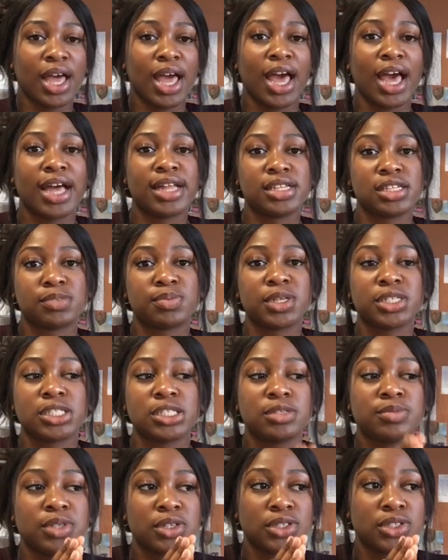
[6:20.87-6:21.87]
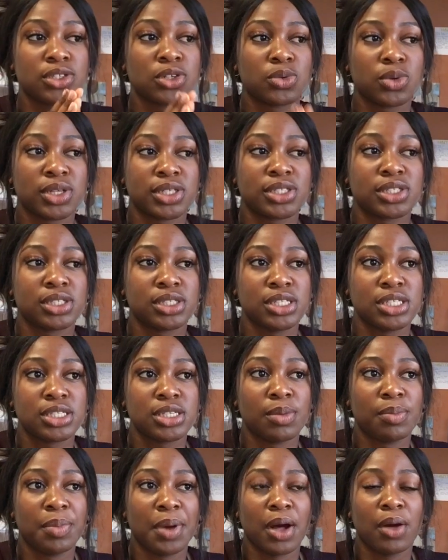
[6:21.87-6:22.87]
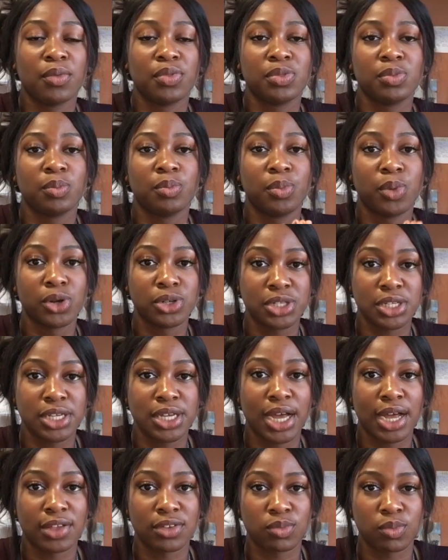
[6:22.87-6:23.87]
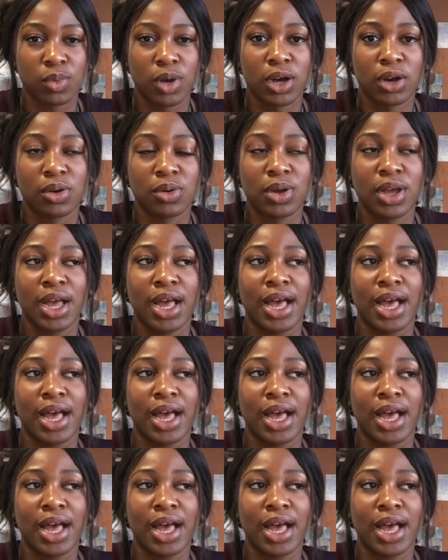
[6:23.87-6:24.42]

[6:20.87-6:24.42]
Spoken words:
And especially because the question is about body as well,